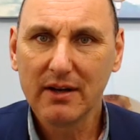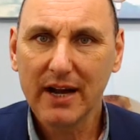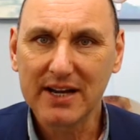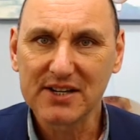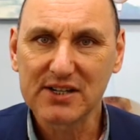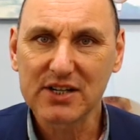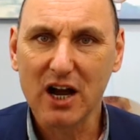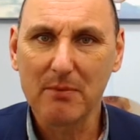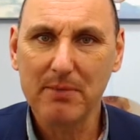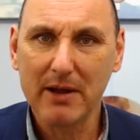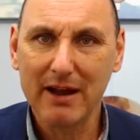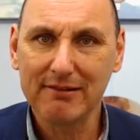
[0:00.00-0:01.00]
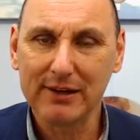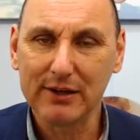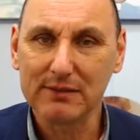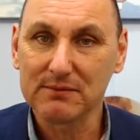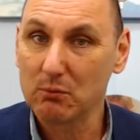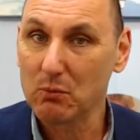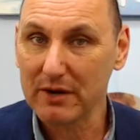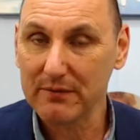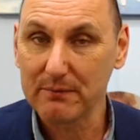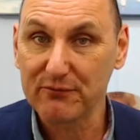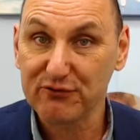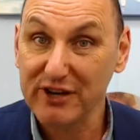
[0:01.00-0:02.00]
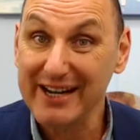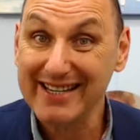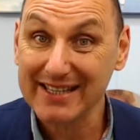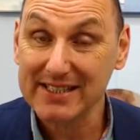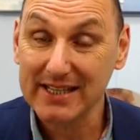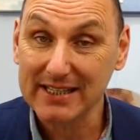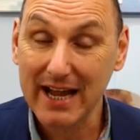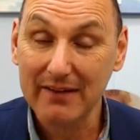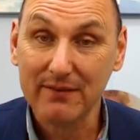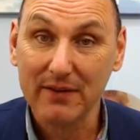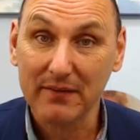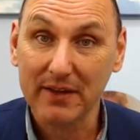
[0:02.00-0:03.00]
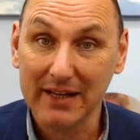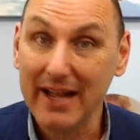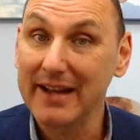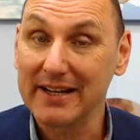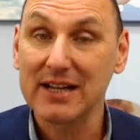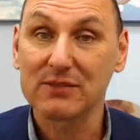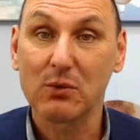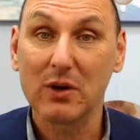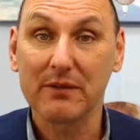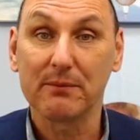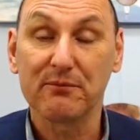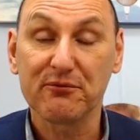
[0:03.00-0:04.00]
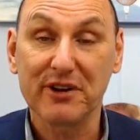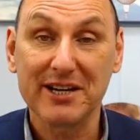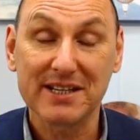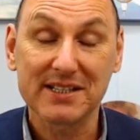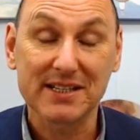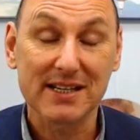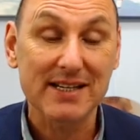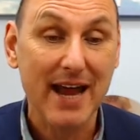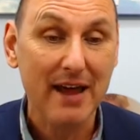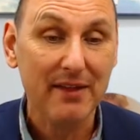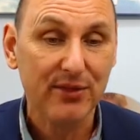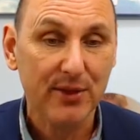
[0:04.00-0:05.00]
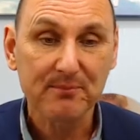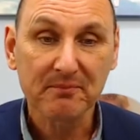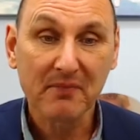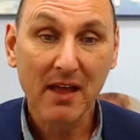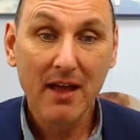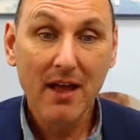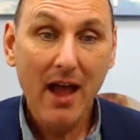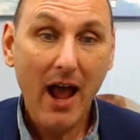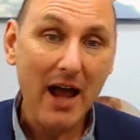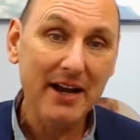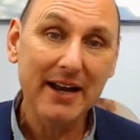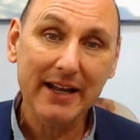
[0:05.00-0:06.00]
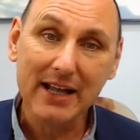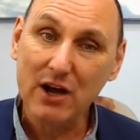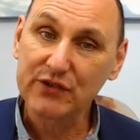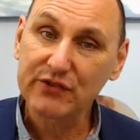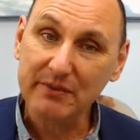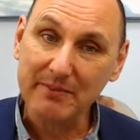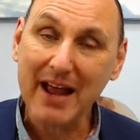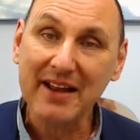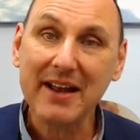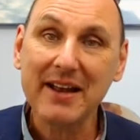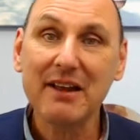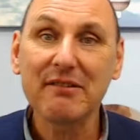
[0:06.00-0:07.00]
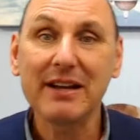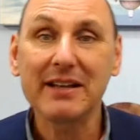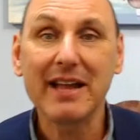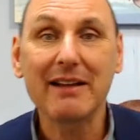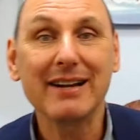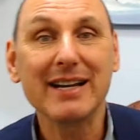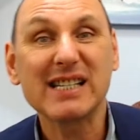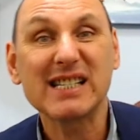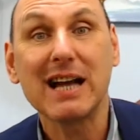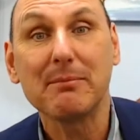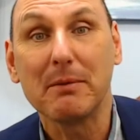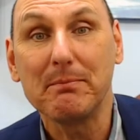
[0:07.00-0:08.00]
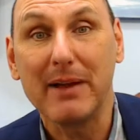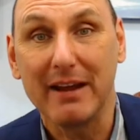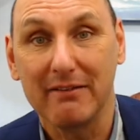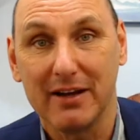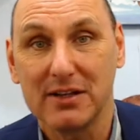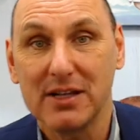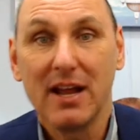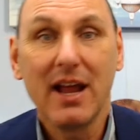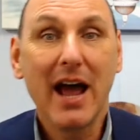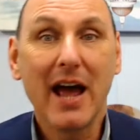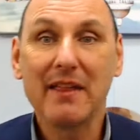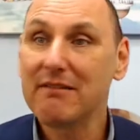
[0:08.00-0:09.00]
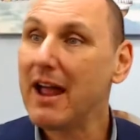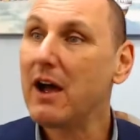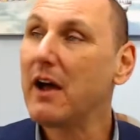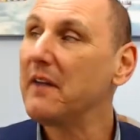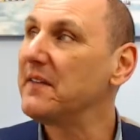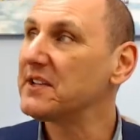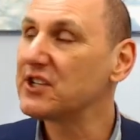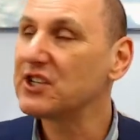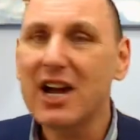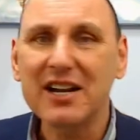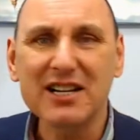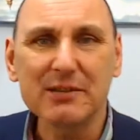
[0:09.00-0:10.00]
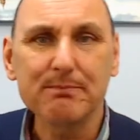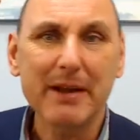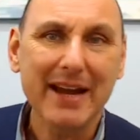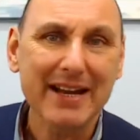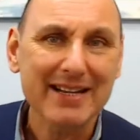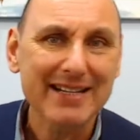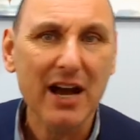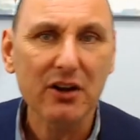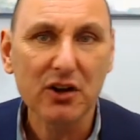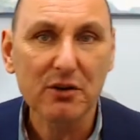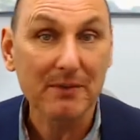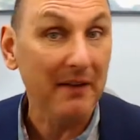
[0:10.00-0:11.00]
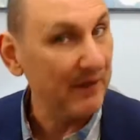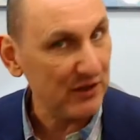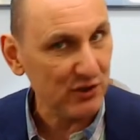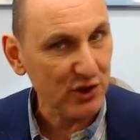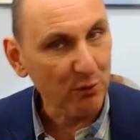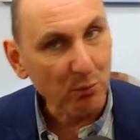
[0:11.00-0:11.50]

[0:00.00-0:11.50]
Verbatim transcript: in Siberia, and one of them freezes to death, I think. Yeah, he does. One of them freezes to death, and then it goes from there, and then they're in the summer period, and they're out, and the sun is beating down on them, and there's no